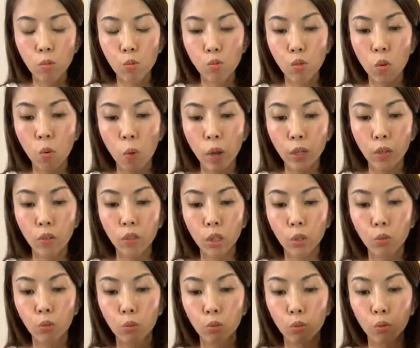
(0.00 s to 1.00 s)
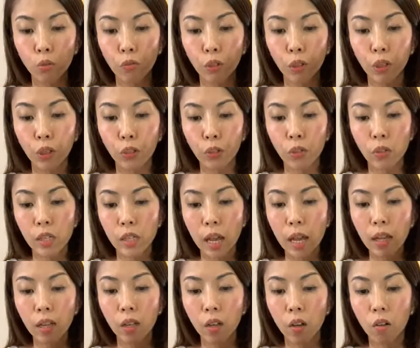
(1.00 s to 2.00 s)
So what you need to do for the gyoza,
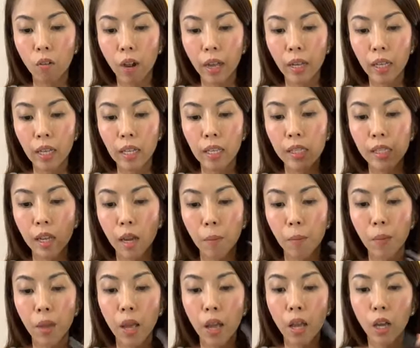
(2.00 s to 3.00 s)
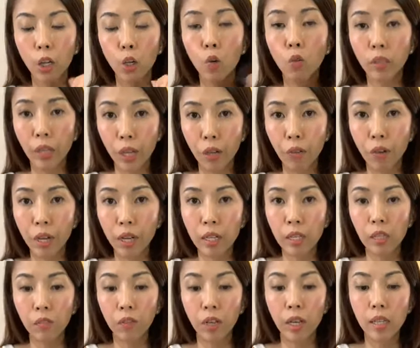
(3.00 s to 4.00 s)
alright, it's cook the
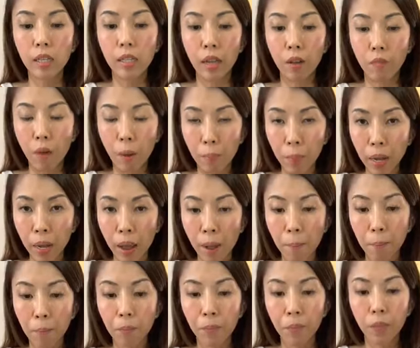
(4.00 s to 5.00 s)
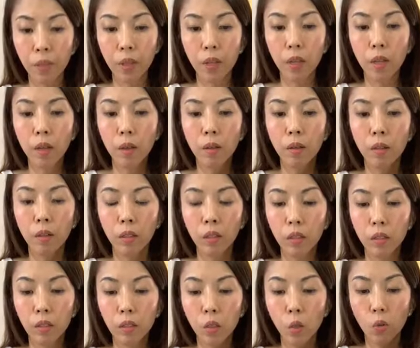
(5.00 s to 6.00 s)
ingredients first, then wrap it up.
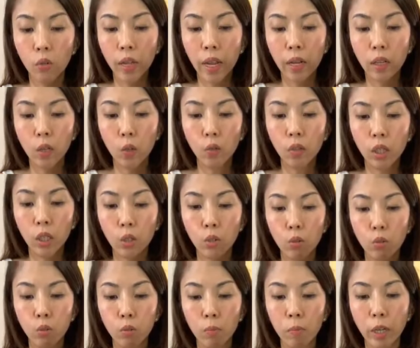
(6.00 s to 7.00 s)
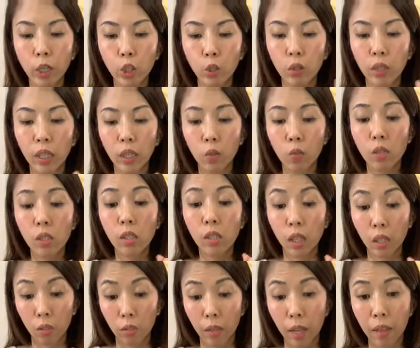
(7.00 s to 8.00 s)
So then you need to make sure they don't
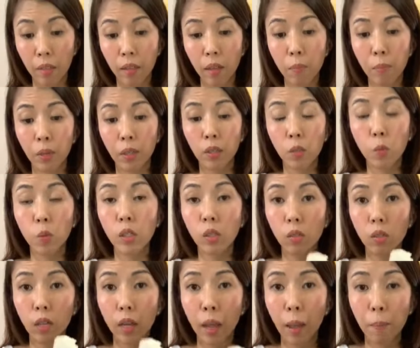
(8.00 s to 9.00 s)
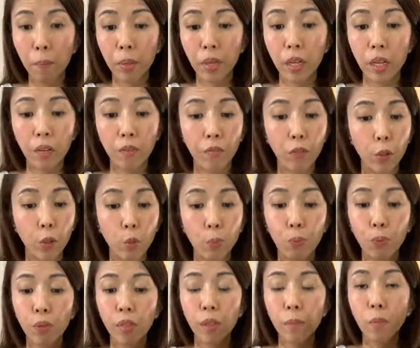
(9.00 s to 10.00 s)
stick together, because what's going to happen if you
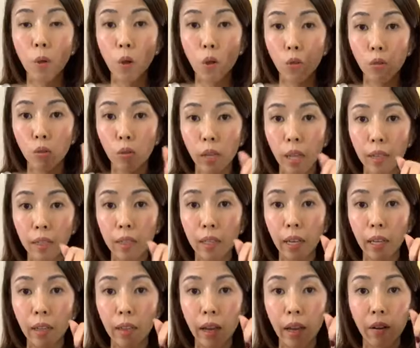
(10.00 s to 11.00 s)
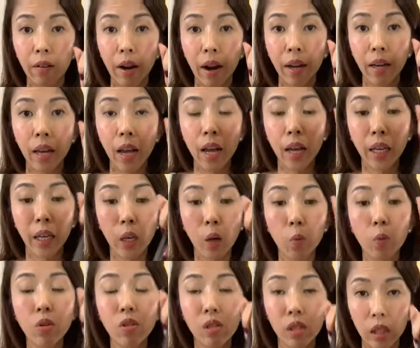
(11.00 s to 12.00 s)
put them all together like that, right? It
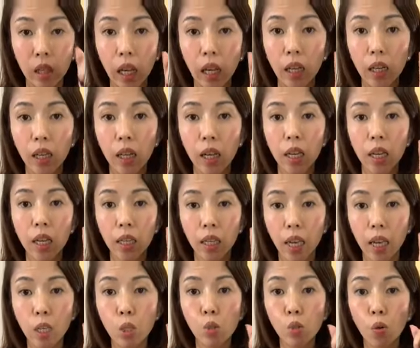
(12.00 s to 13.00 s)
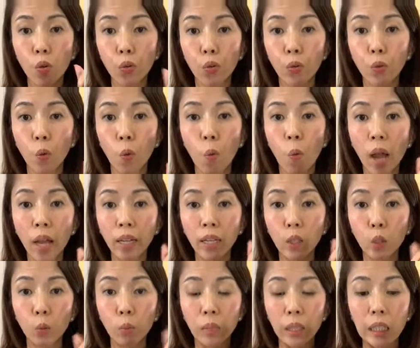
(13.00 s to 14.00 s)
will stick. Okay, so you don't want it
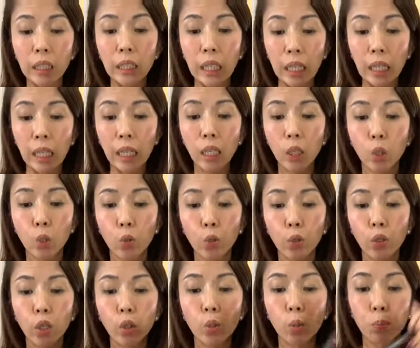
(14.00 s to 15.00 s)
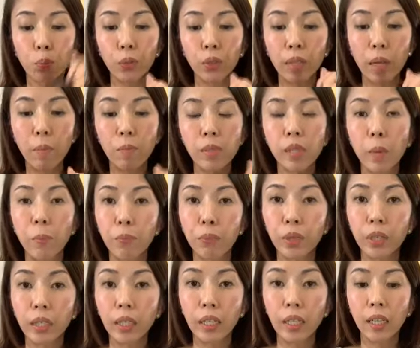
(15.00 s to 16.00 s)
to be sticky, so you need to put them
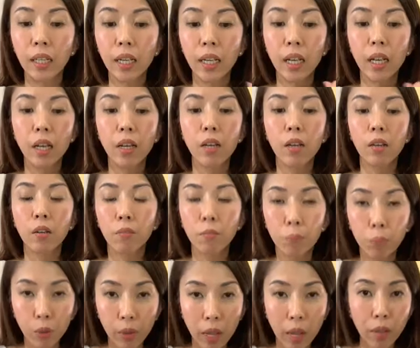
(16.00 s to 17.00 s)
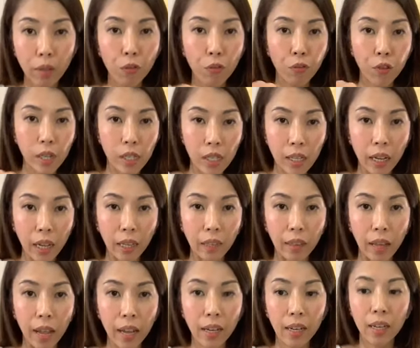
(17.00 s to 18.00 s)
separately. Put them in the freezer like
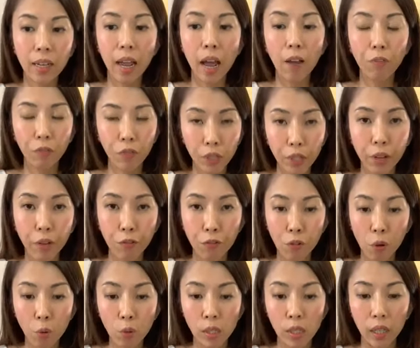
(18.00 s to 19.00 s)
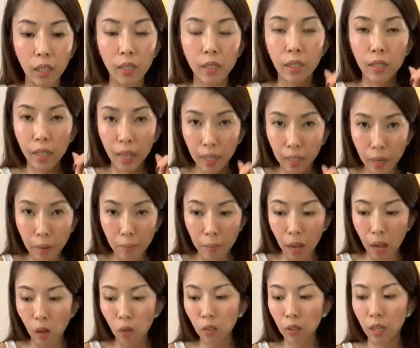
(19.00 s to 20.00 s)
that. After they're frozen, take them
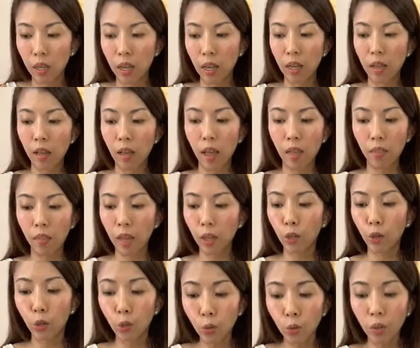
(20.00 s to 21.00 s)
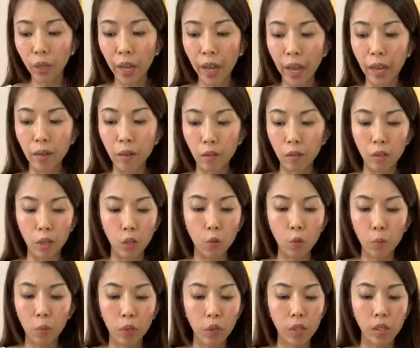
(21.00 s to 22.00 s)
out. And then you can,
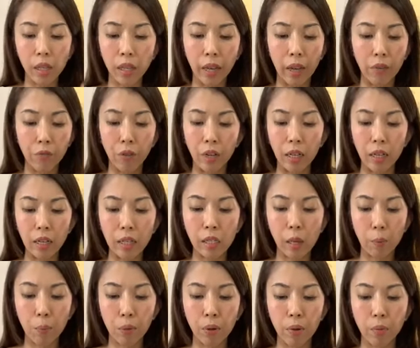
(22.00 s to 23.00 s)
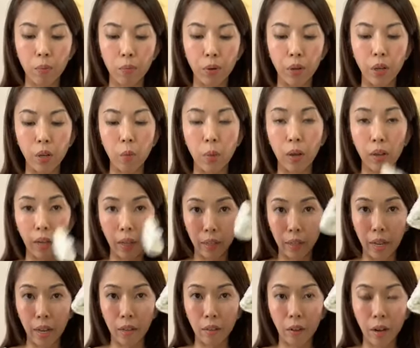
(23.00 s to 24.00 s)
because they can really separate pretty well like
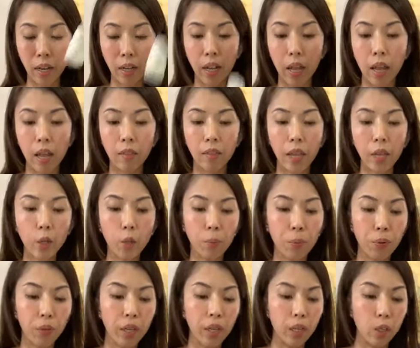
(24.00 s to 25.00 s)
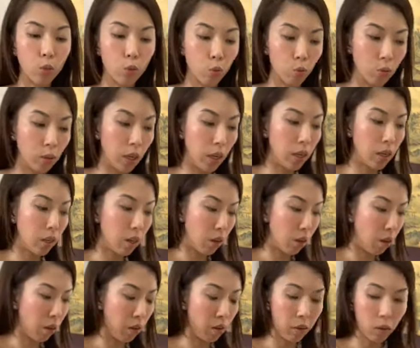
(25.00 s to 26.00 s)
that, right? Then you put it into the
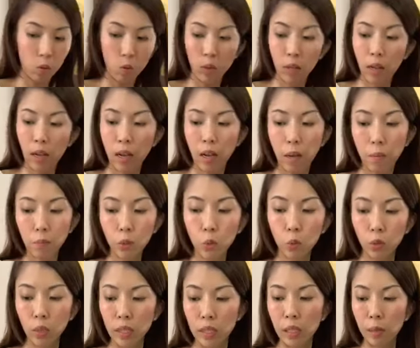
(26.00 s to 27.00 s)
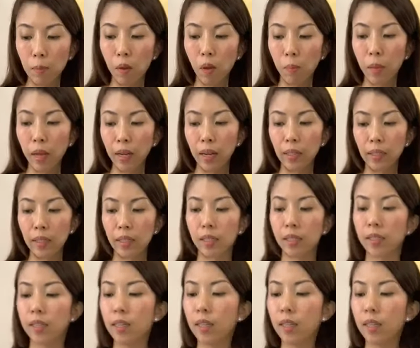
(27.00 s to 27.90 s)
cooler, to the Ziploc bag like this.